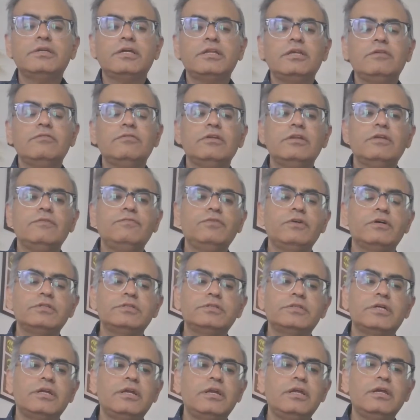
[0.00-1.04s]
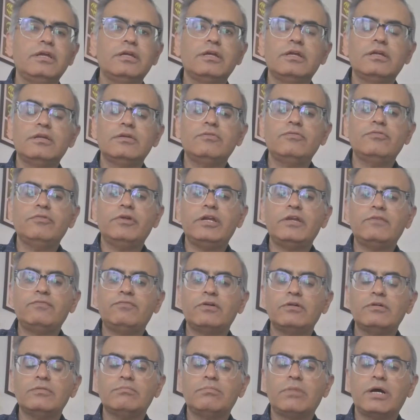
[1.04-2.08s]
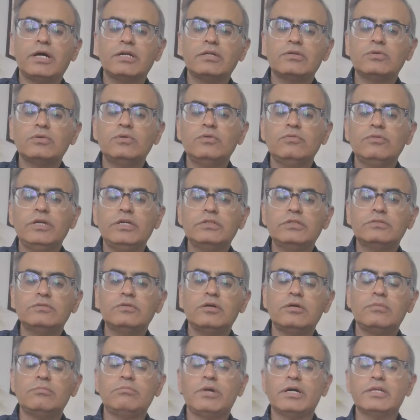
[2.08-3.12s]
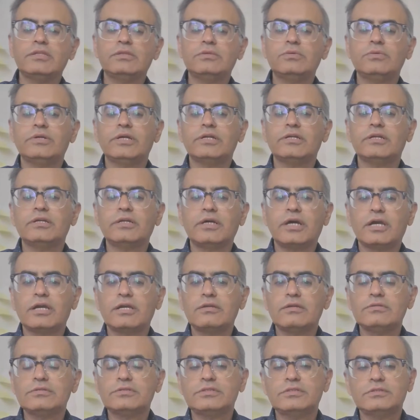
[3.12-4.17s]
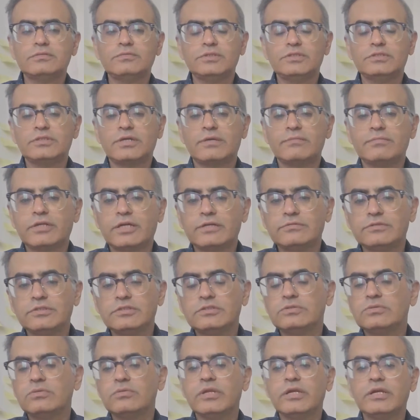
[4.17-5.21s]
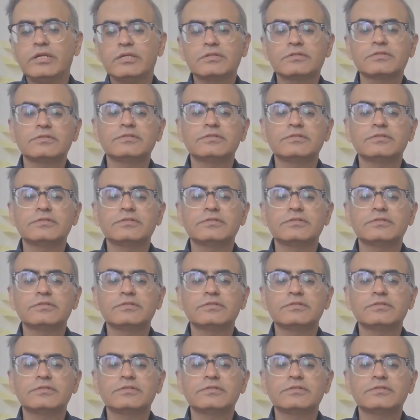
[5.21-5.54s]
and even if you're sending it, you wait for 2 weeks to a month to get a diagnosis, which sometimes is too late.